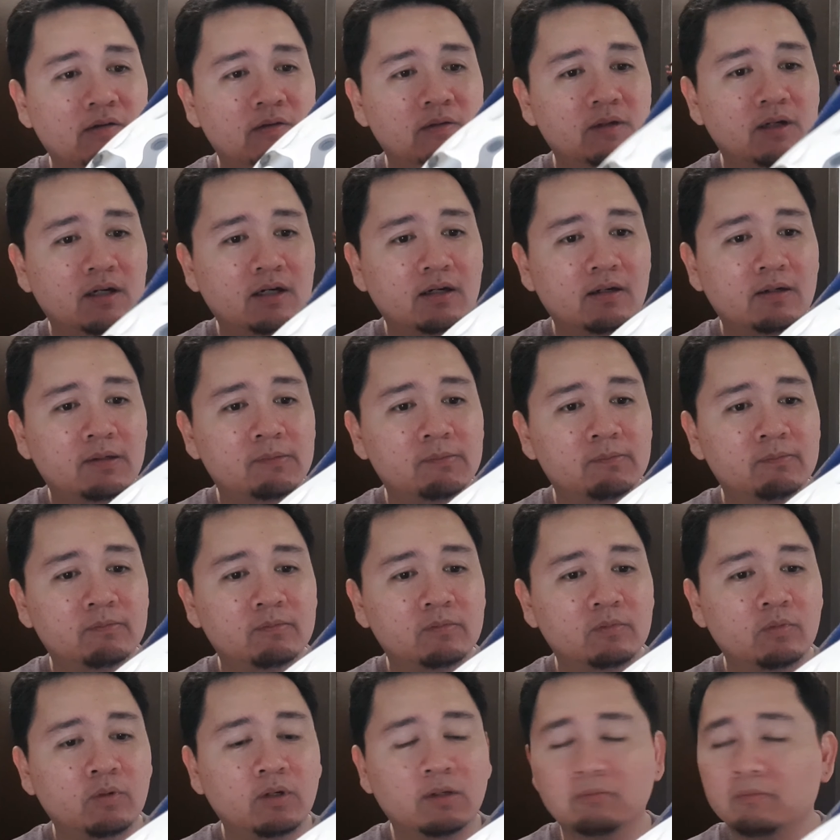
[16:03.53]

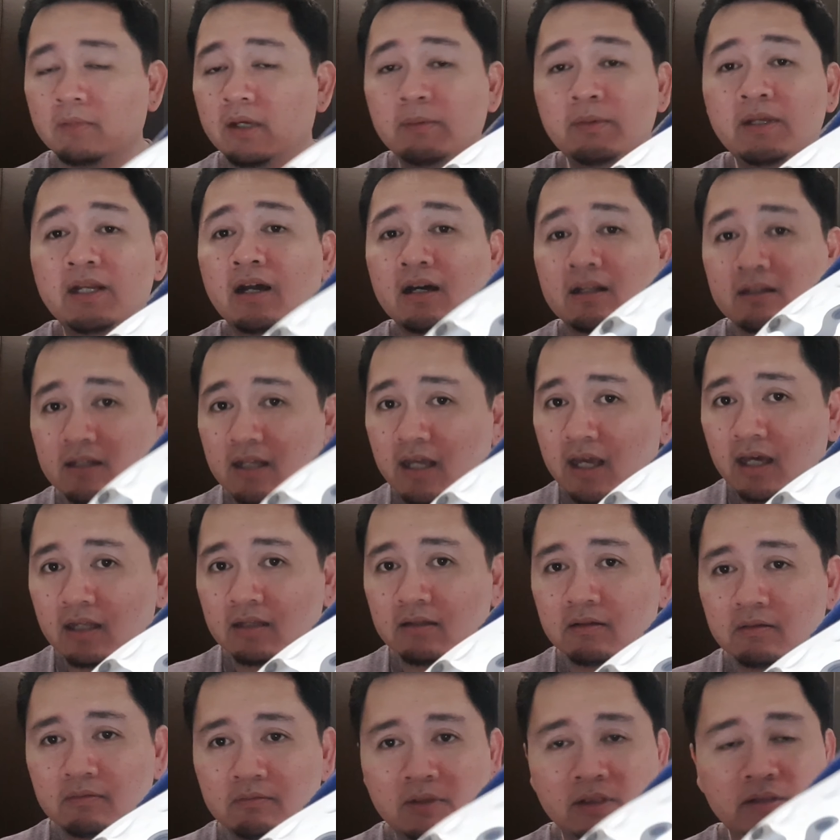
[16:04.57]
Well, maybe not yet,
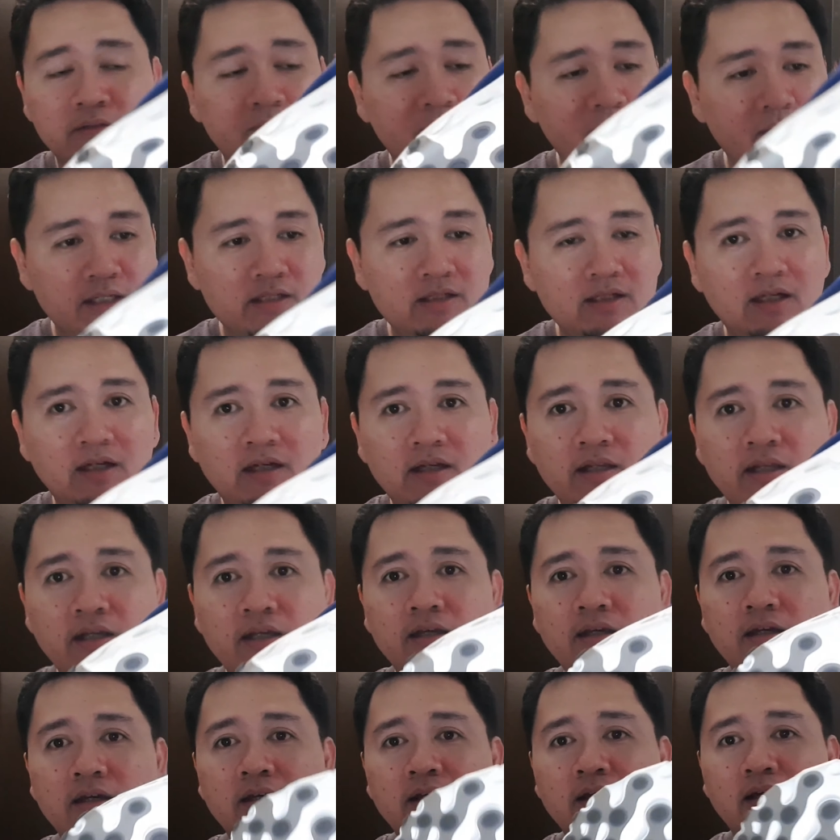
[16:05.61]
but basically